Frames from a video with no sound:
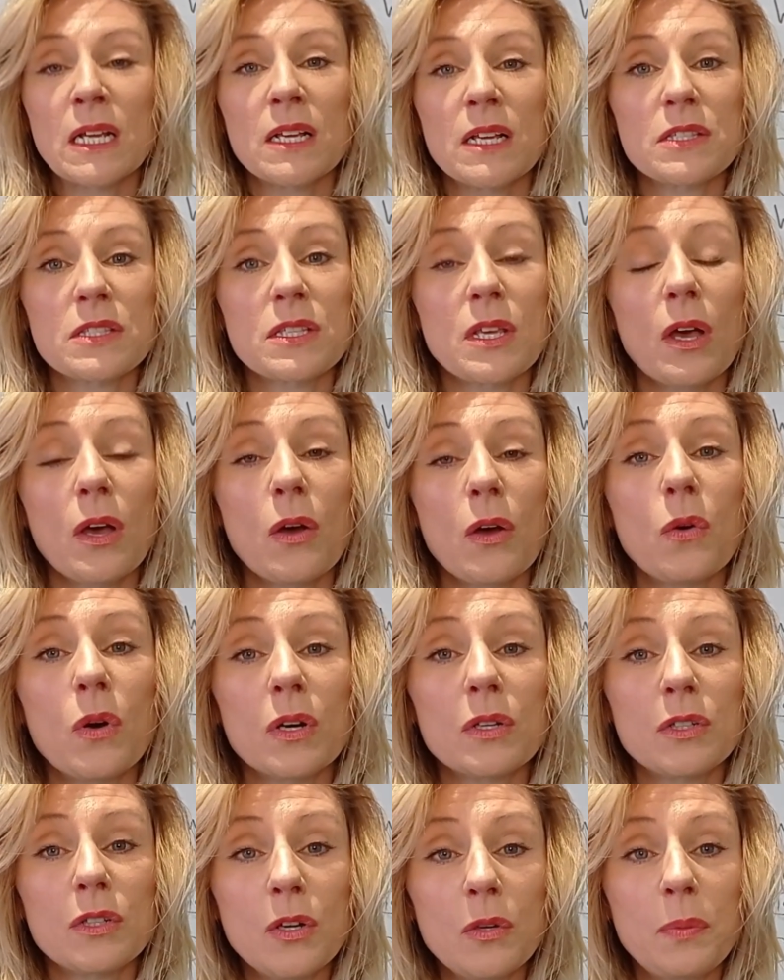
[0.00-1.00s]

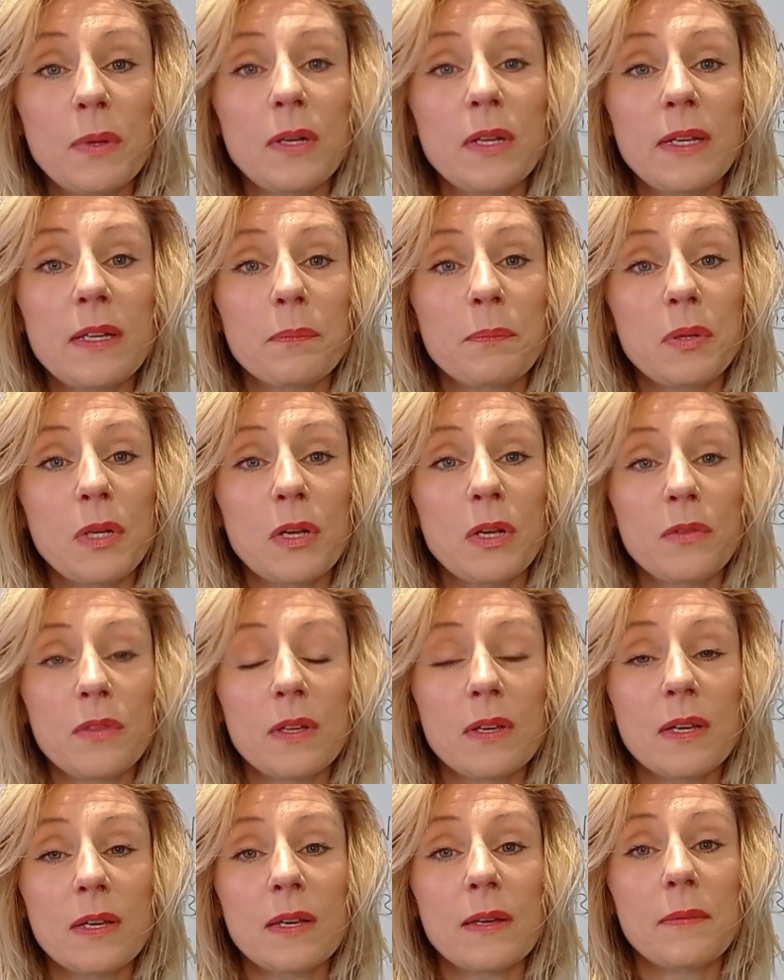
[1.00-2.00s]
so go below
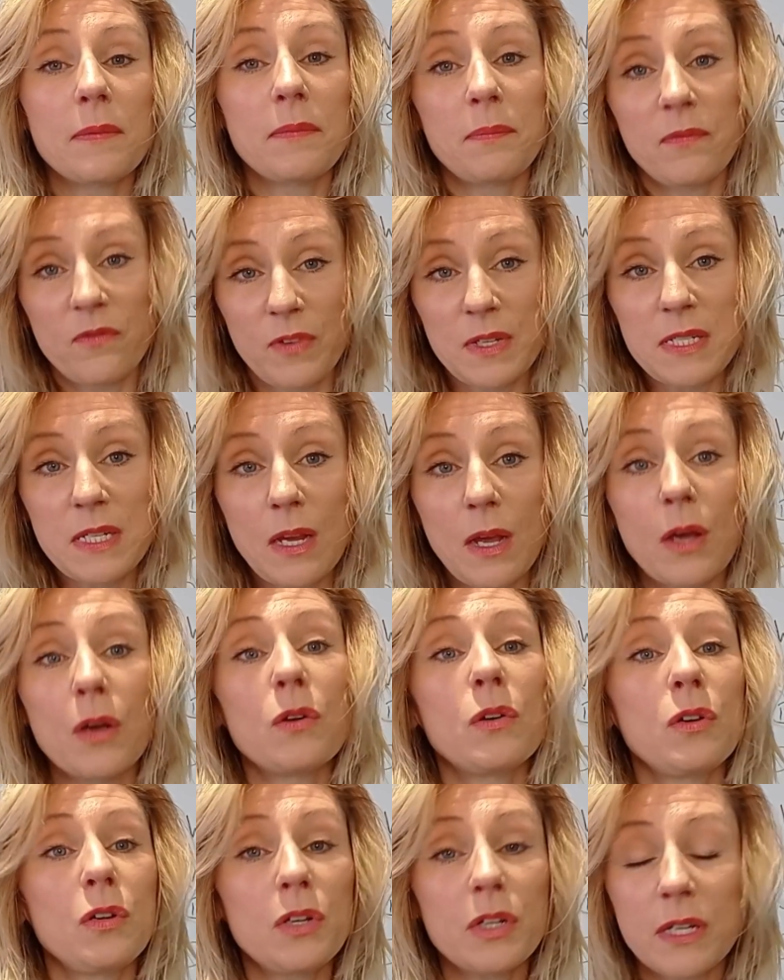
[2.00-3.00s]
the
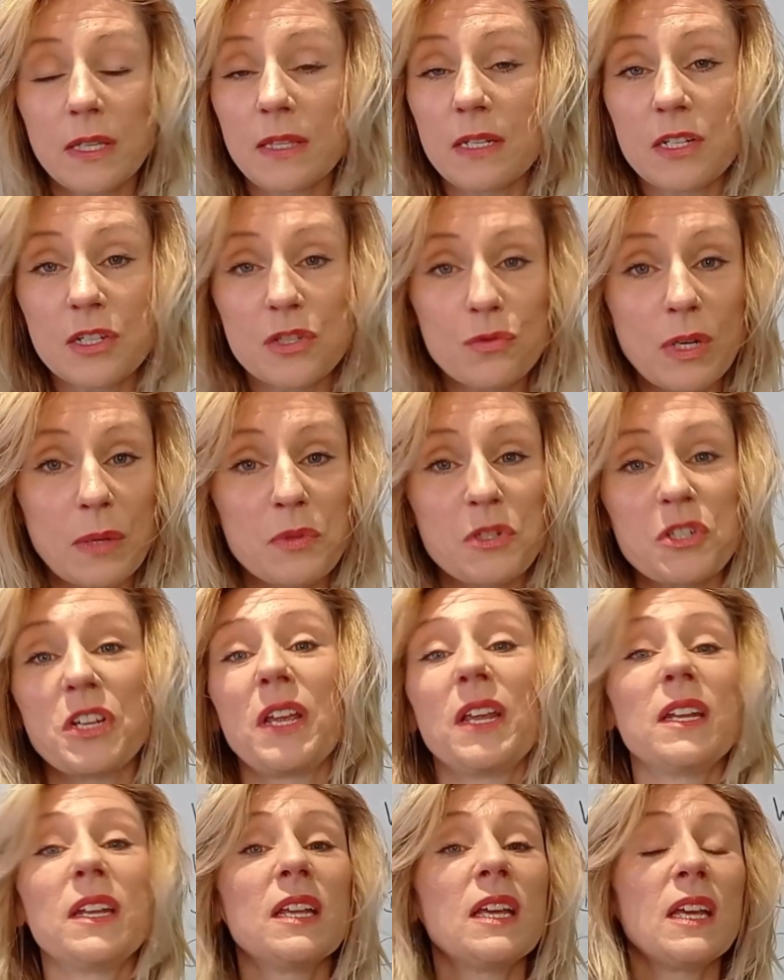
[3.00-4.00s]
video, look in the
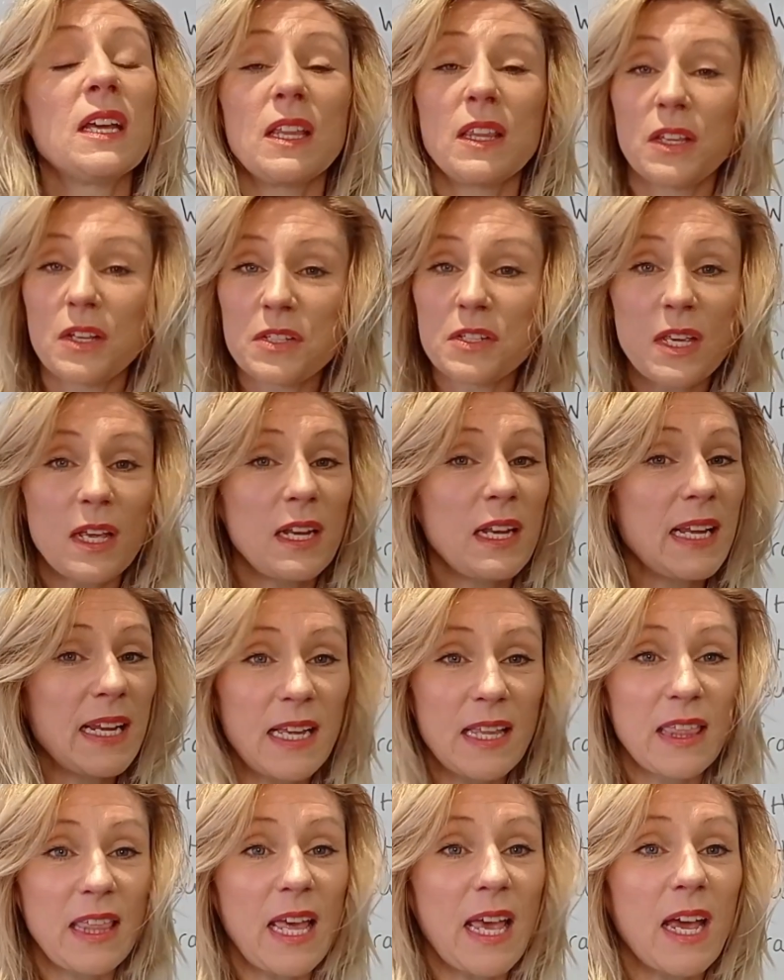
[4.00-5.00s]
description, there's a
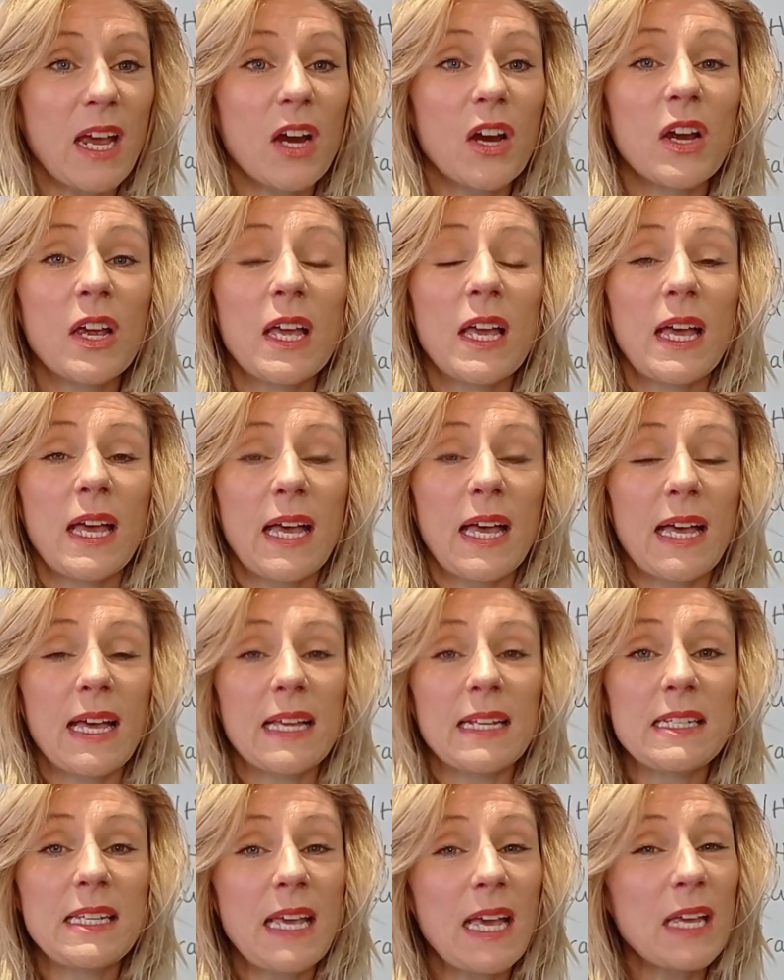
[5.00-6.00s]
link there,
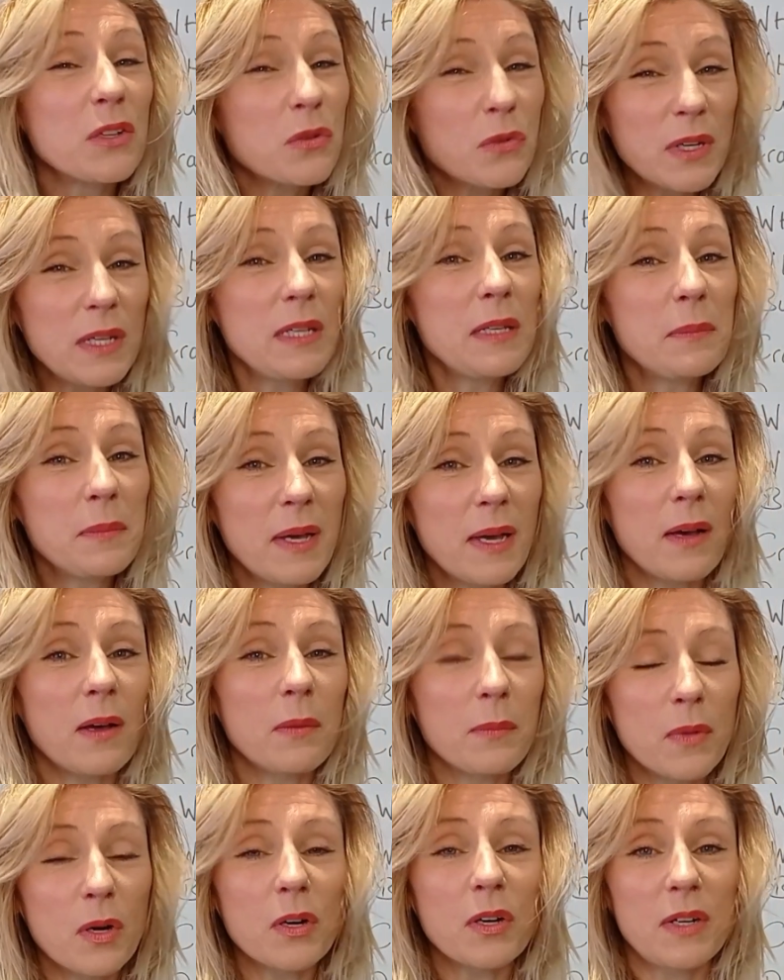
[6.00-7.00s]
and get your
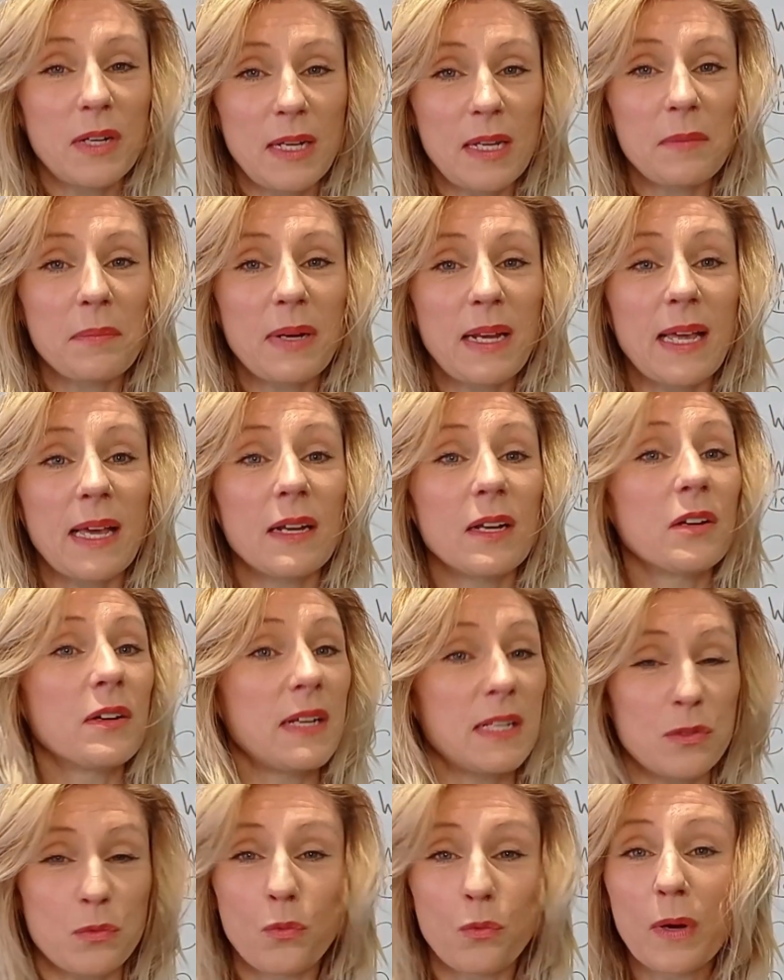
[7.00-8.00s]
email marketing planner.
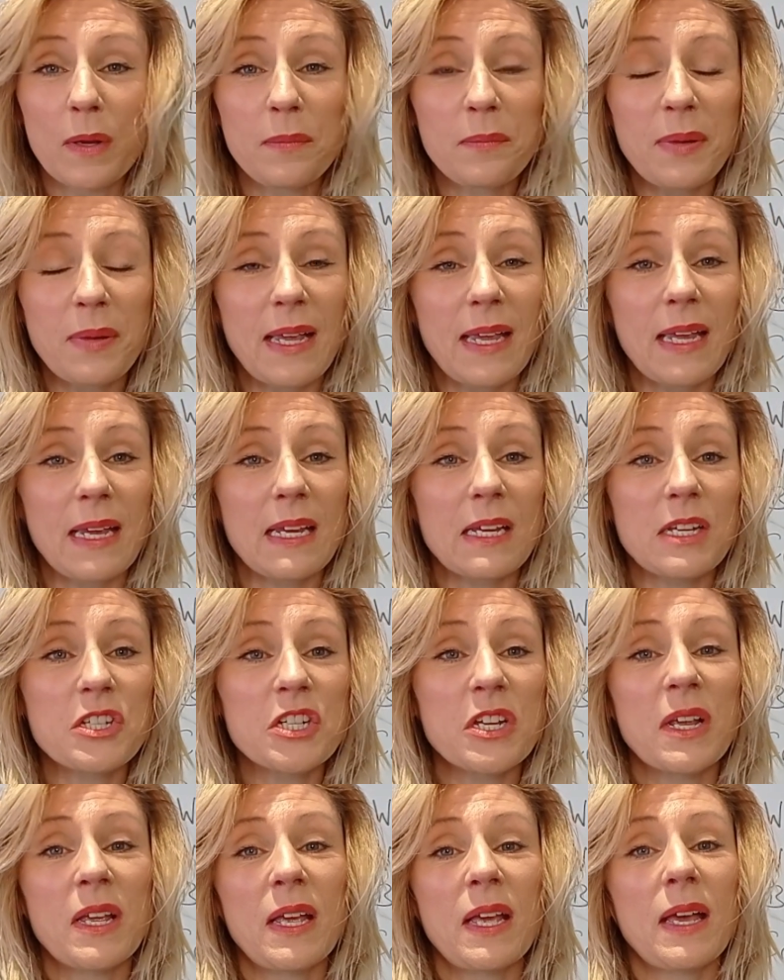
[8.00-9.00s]
It's one page.
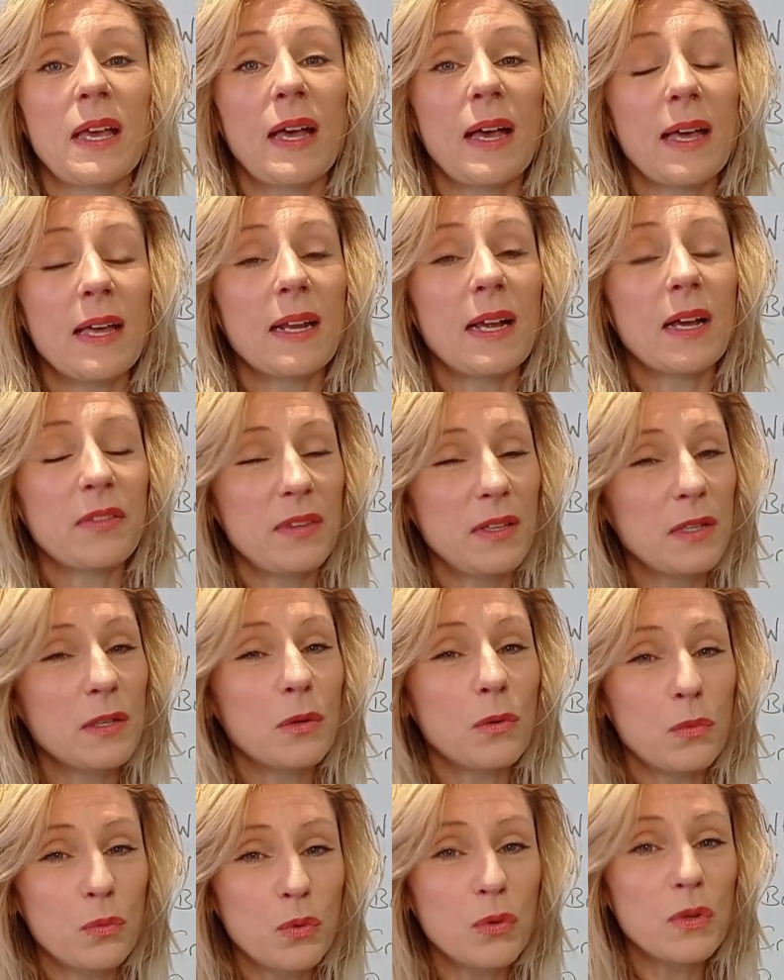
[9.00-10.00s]
I think it
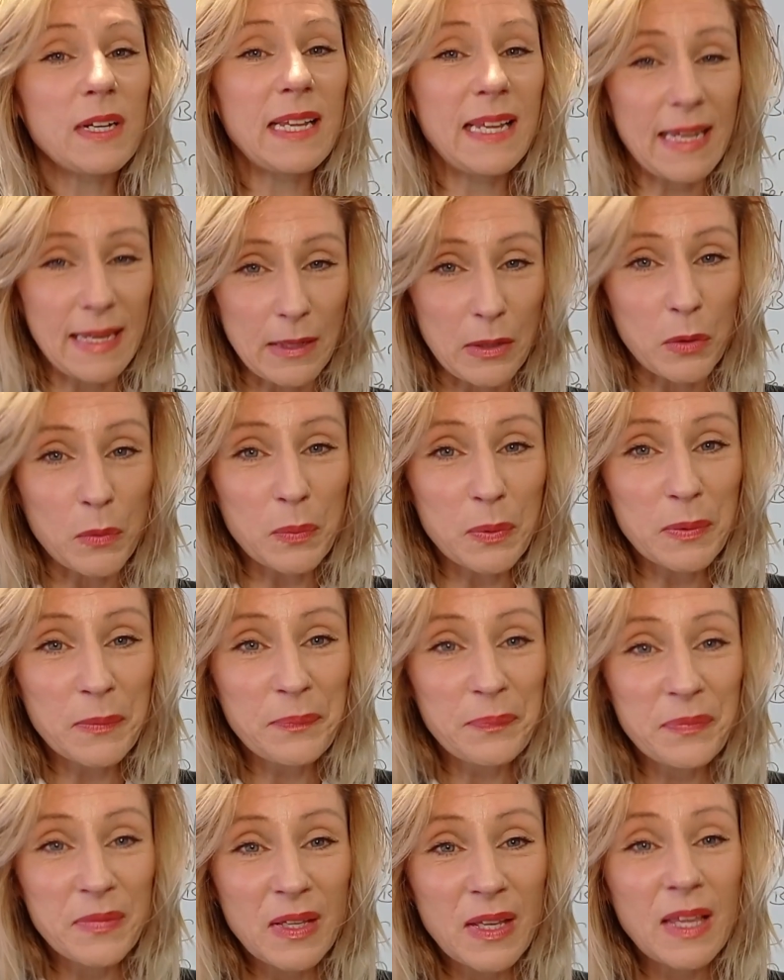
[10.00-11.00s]
will really help.
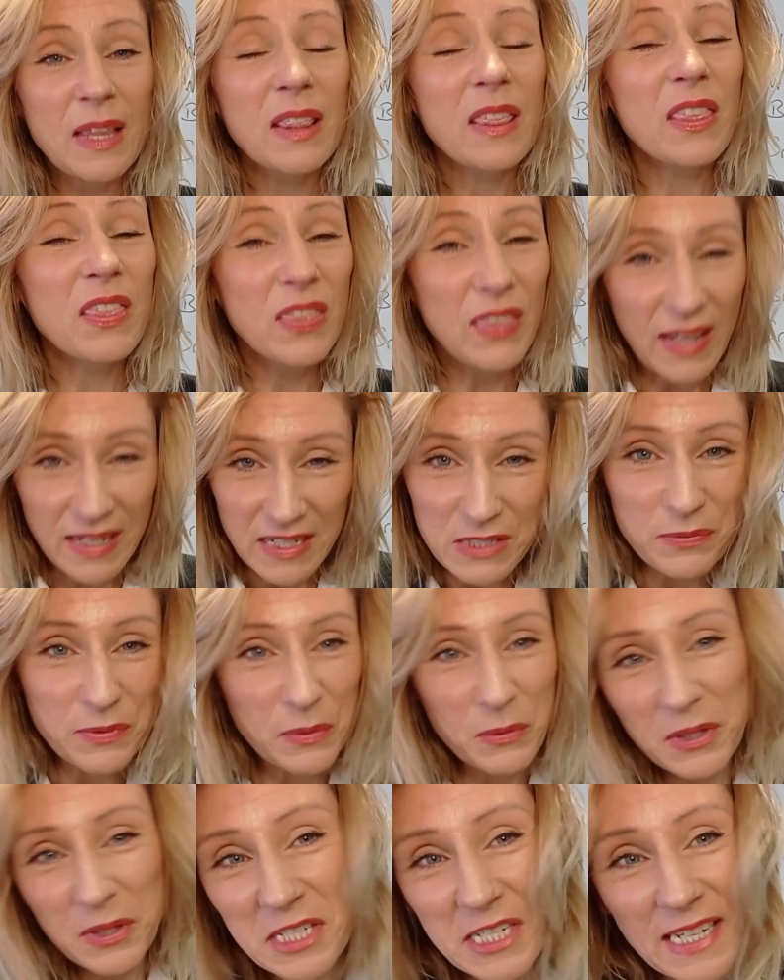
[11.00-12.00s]
Thanks for
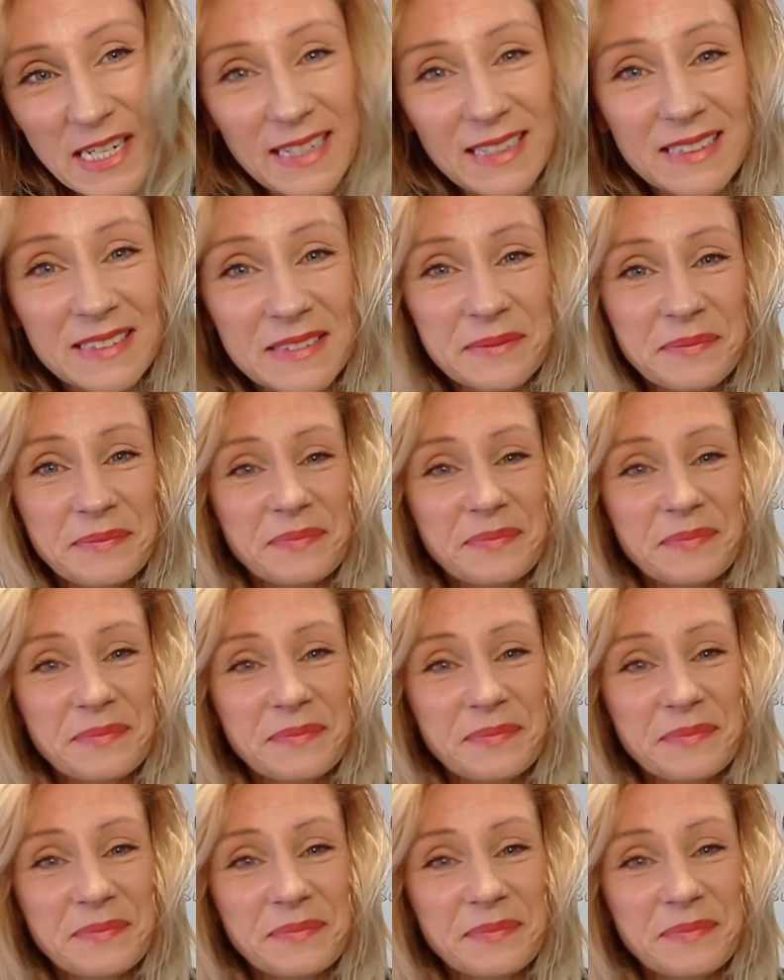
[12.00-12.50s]
watching.